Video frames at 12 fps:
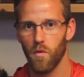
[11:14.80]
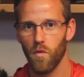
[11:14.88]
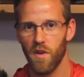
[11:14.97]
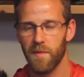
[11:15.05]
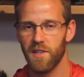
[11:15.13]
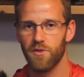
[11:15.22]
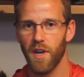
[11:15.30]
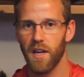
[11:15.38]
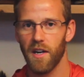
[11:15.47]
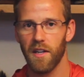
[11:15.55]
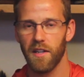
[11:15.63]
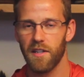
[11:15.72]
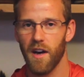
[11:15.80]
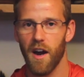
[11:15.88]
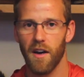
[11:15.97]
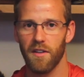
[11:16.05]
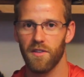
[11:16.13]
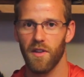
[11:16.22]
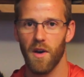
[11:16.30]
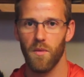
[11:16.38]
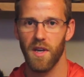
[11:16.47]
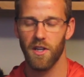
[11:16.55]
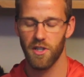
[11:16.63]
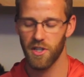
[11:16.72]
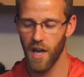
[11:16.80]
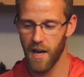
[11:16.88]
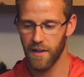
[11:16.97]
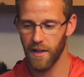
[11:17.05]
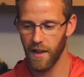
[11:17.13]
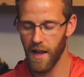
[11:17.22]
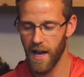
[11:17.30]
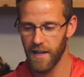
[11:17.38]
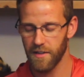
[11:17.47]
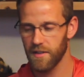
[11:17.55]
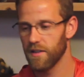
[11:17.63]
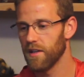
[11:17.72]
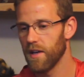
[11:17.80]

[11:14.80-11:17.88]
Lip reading: We've been training in the dark so that we can shine in the light.